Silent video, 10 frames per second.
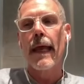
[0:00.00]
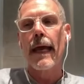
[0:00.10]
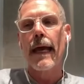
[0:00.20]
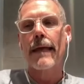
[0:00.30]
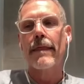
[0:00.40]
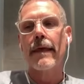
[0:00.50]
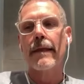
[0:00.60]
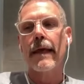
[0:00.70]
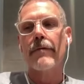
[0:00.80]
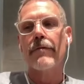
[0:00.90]
I think
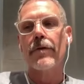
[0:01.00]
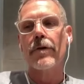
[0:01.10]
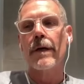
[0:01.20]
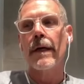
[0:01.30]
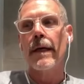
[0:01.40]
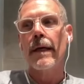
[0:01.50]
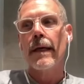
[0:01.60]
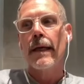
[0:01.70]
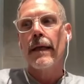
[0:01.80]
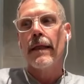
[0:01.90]
that for
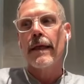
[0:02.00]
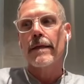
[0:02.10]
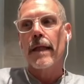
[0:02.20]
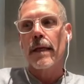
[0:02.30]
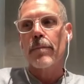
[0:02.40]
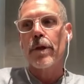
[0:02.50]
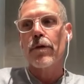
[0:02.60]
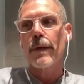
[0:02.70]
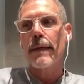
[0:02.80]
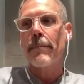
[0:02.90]
things like
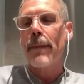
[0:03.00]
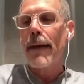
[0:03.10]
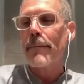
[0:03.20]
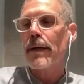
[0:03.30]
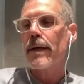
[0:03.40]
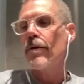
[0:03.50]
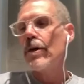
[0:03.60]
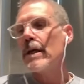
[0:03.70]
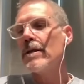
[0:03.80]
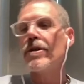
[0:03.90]
Bluey and Peppa, you
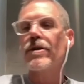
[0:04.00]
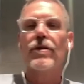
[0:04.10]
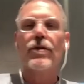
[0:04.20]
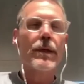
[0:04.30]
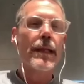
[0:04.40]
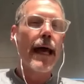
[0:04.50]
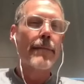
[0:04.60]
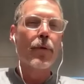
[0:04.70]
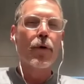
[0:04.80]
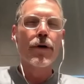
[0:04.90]
can just do a
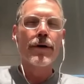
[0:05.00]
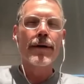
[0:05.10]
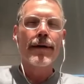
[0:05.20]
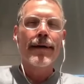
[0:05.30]
lot more.